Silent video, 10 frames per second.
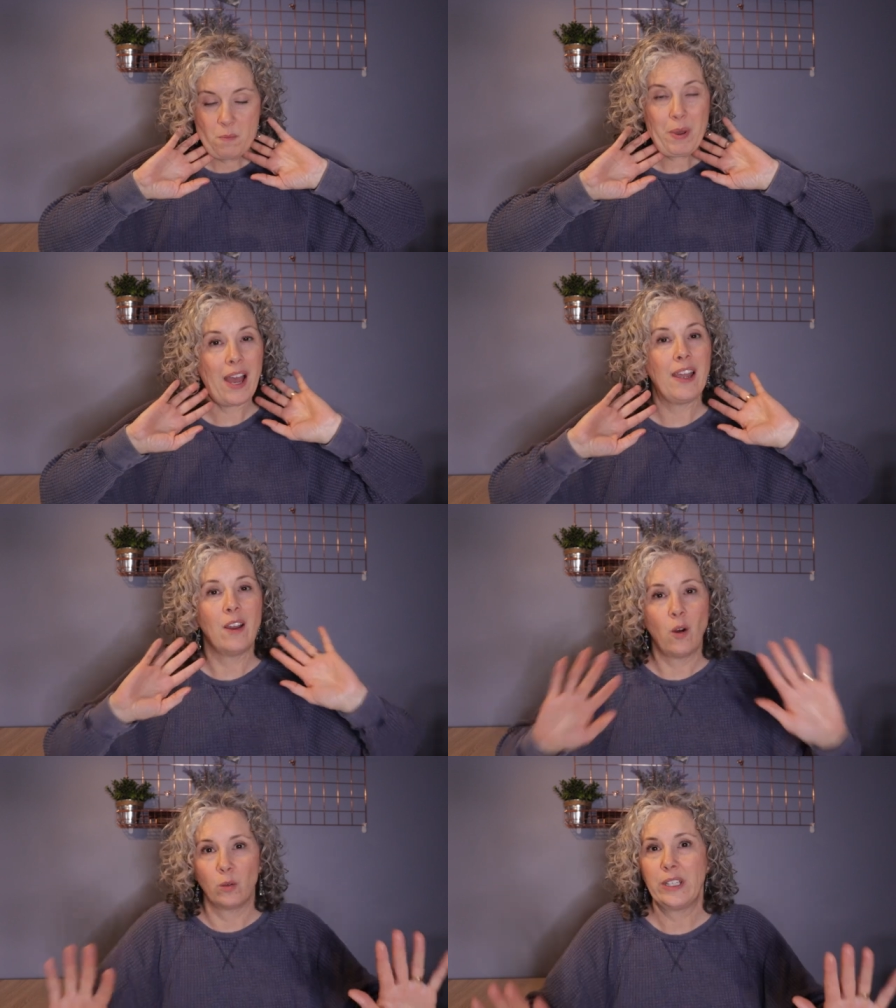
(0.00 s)
But I
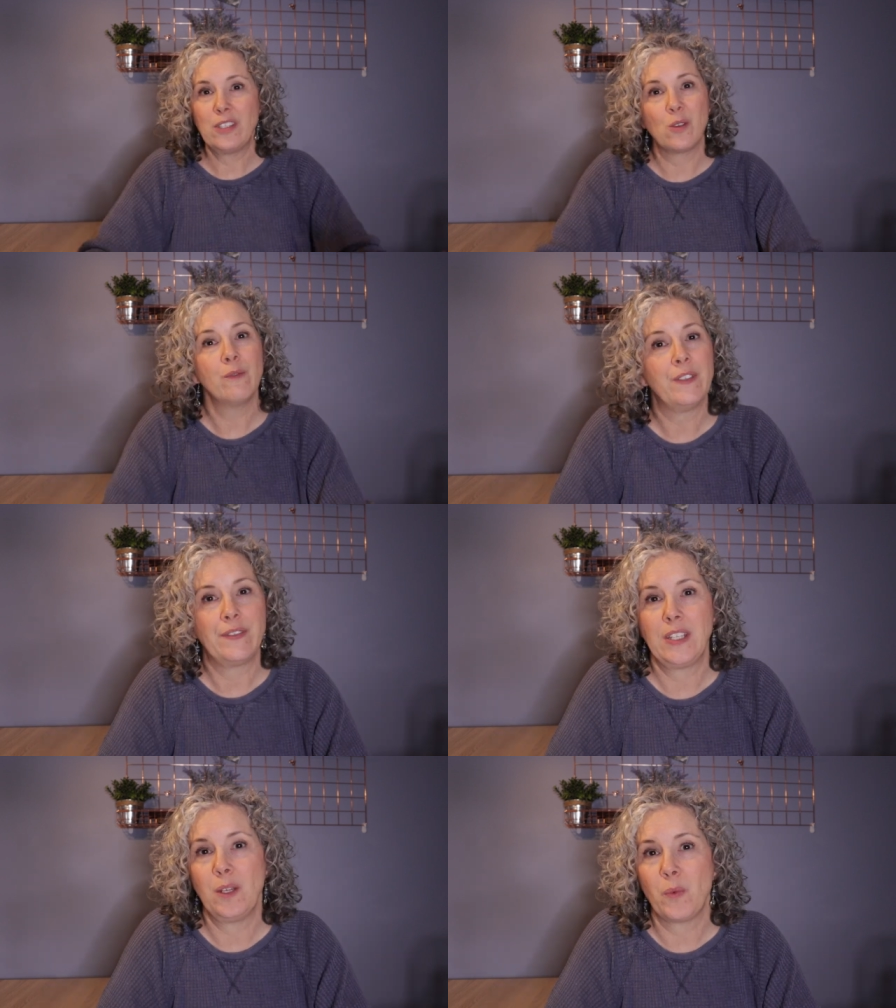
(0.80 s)
only sold
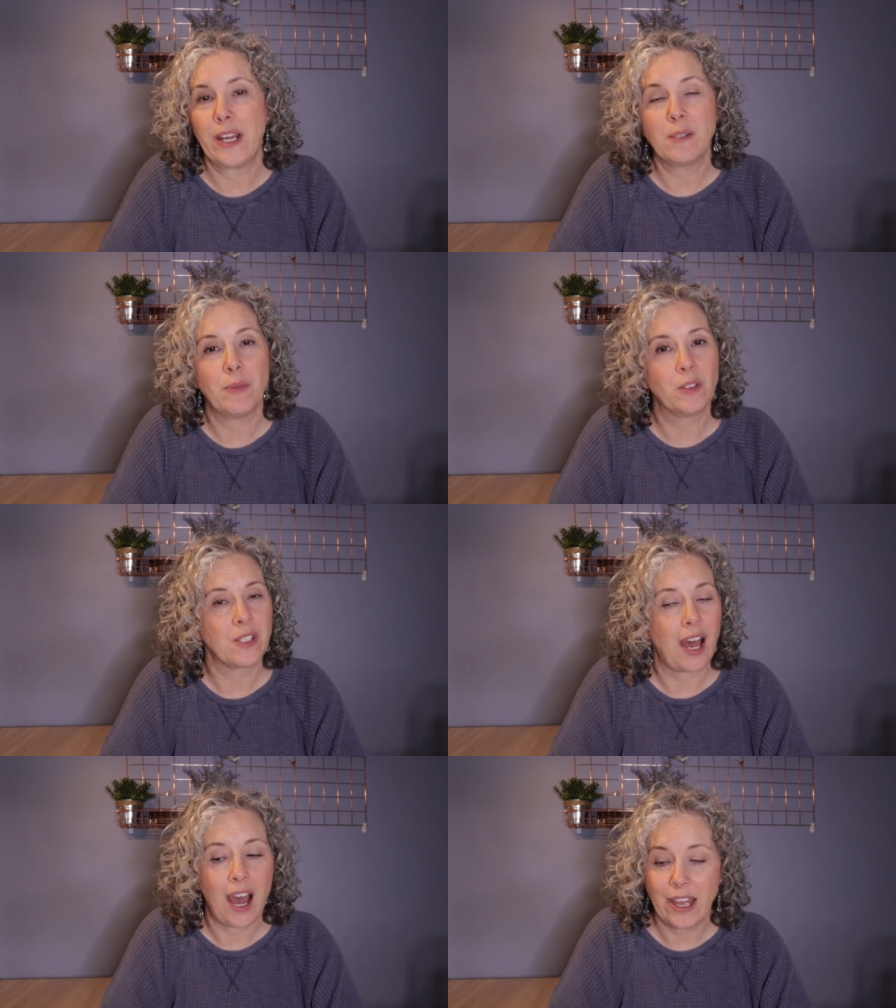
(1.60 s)
15 wax
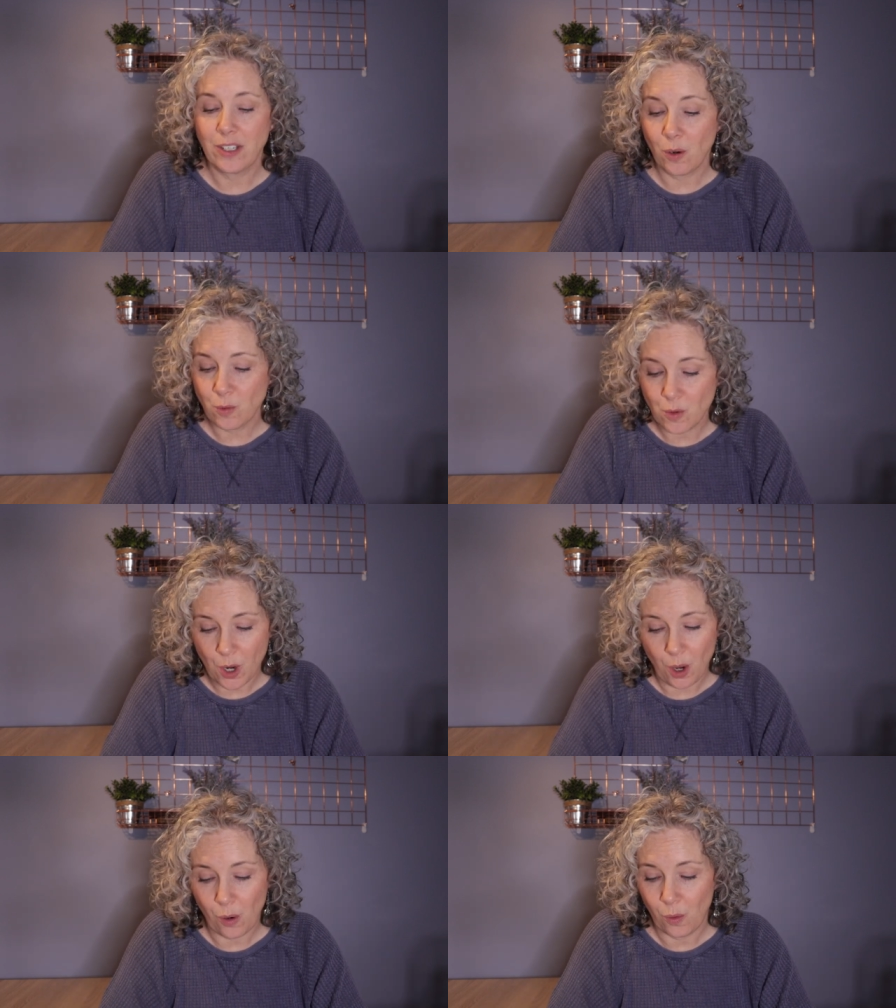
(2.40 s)
melts. I don't
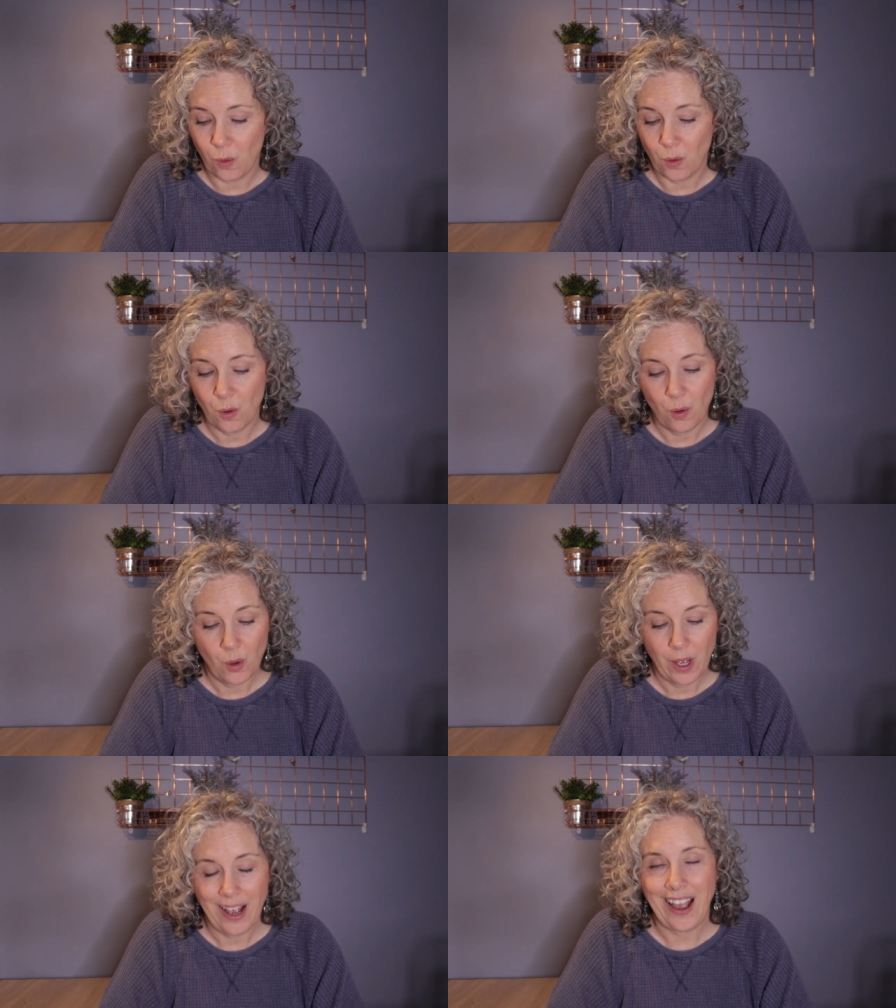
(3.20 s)
know.
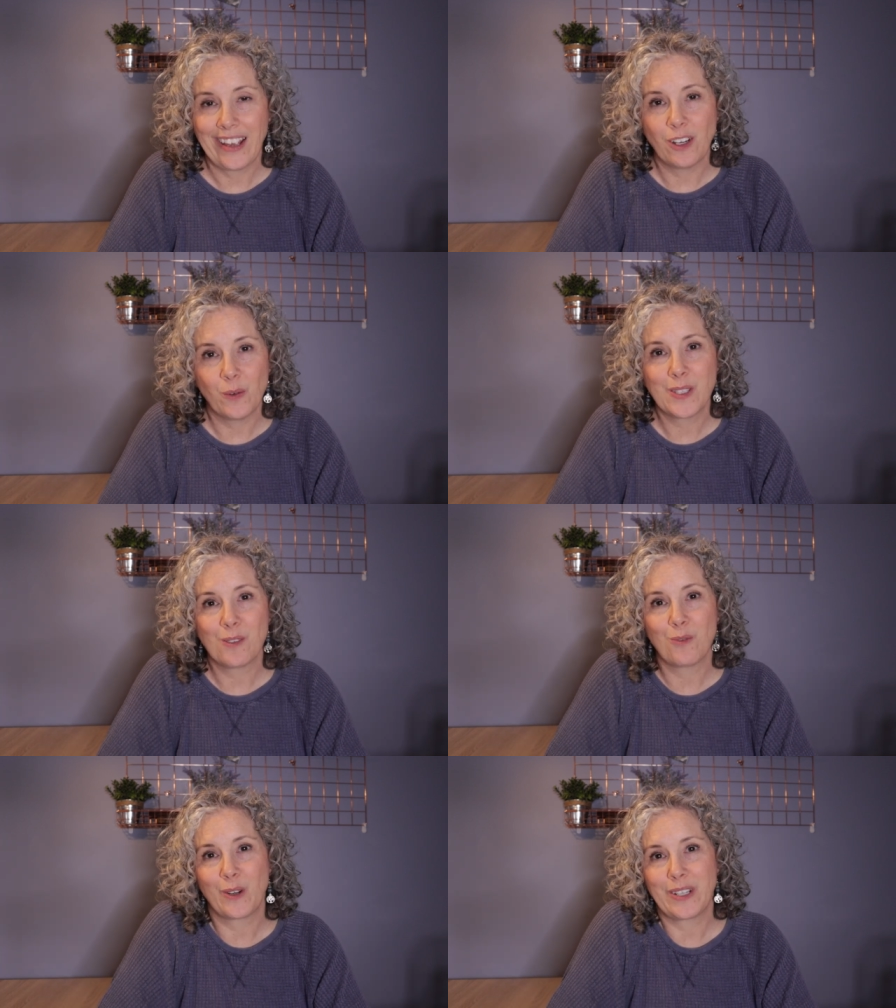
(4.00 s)
I know it's
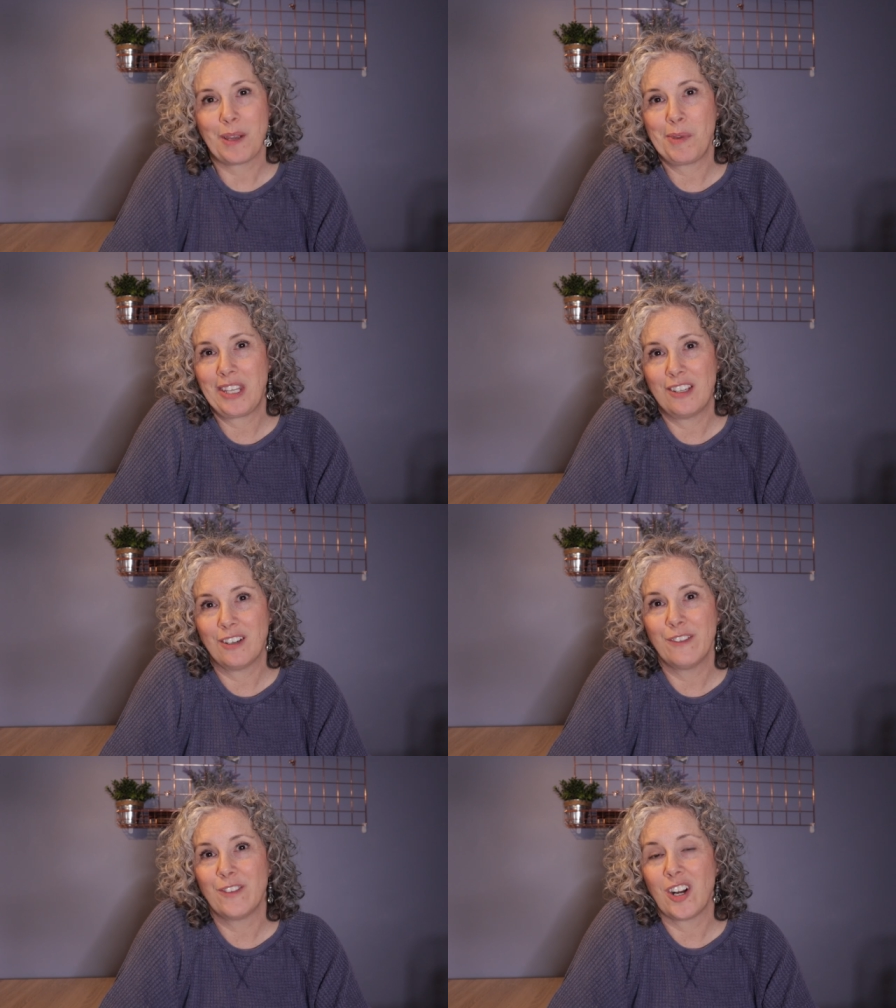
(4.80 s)
the wrong time of
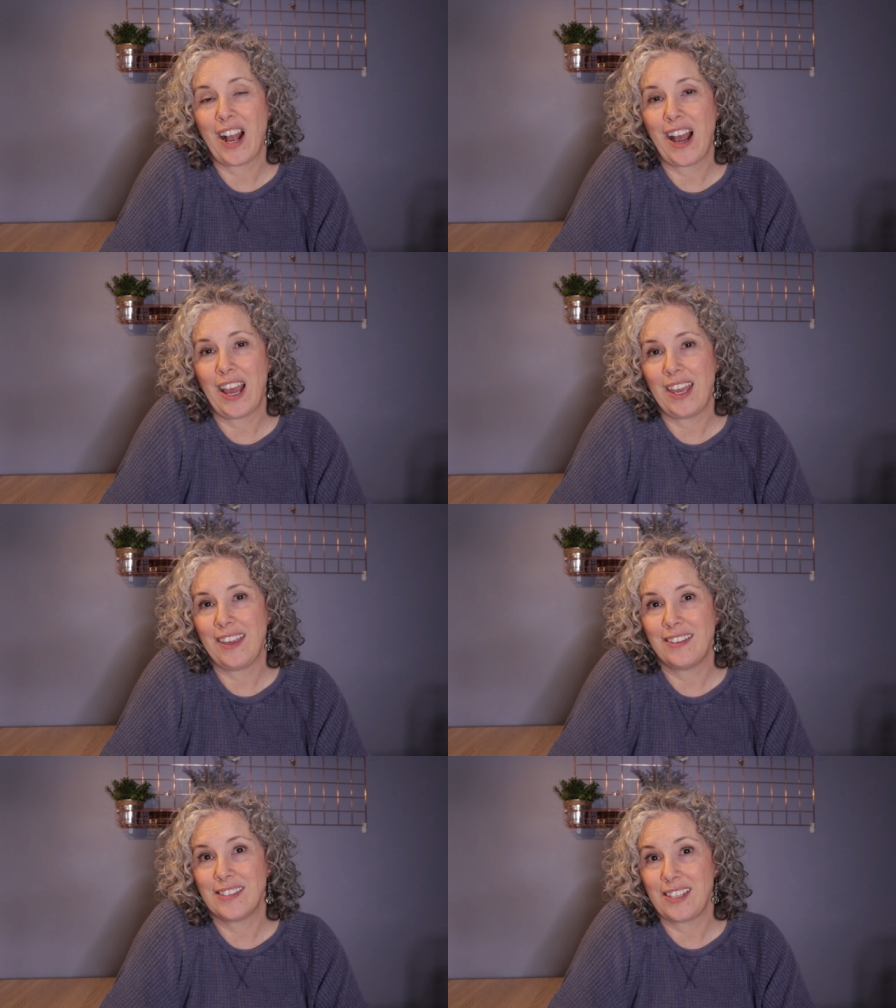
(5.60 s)
year for
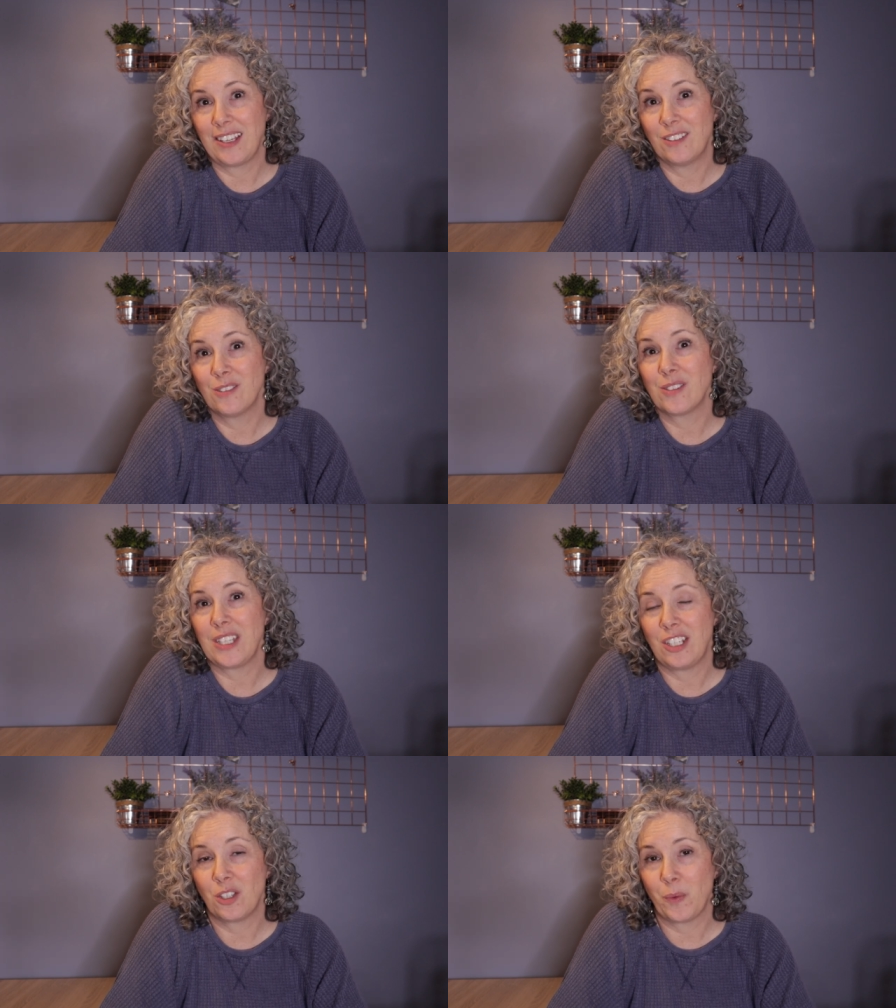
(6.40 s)
high sales
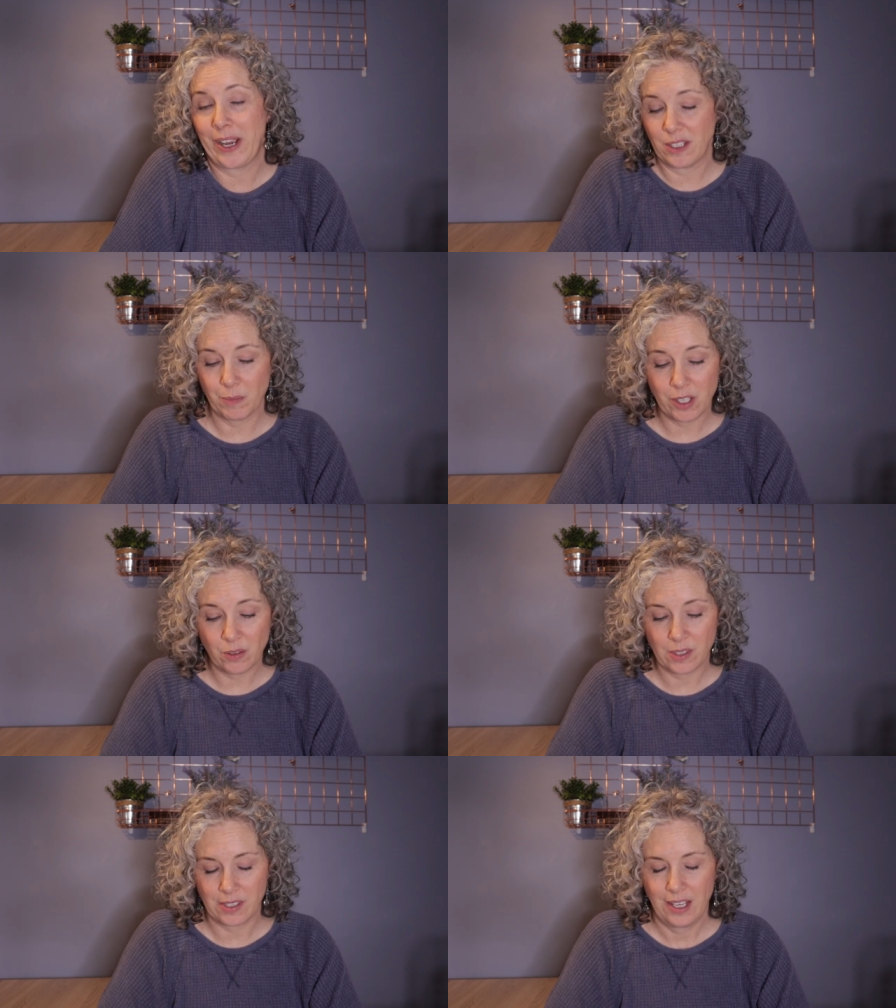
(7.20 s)
in your wax
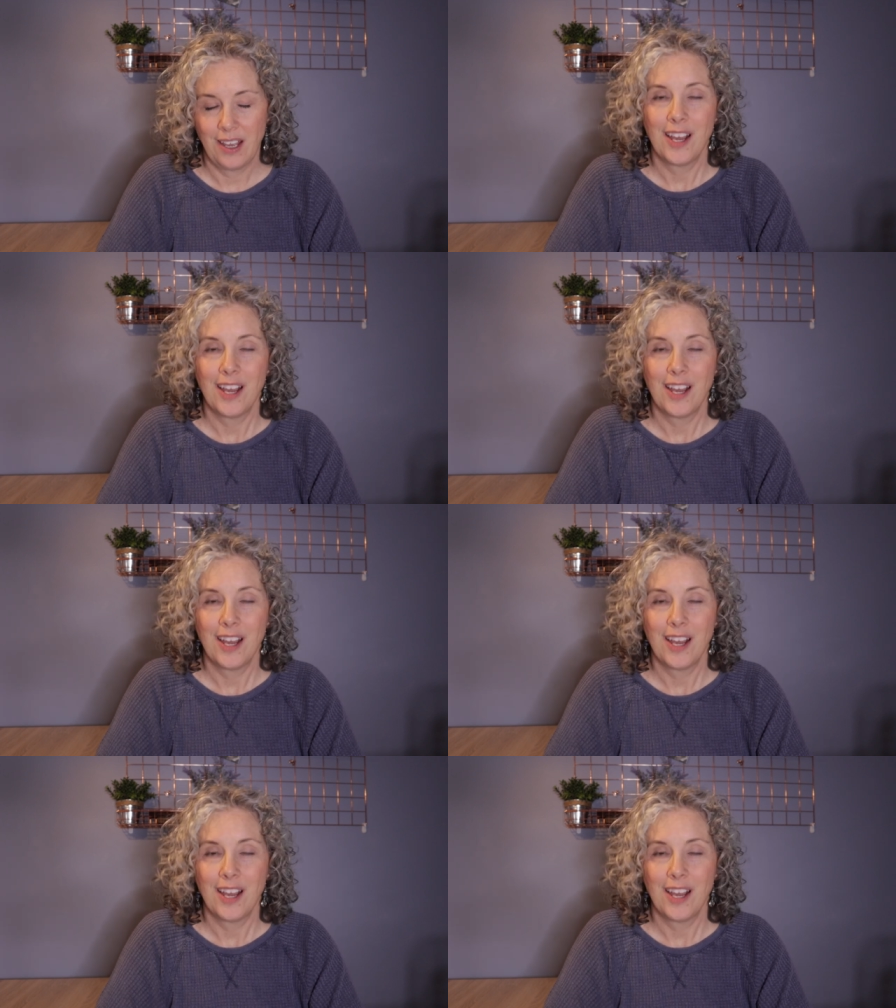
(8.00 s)
melts.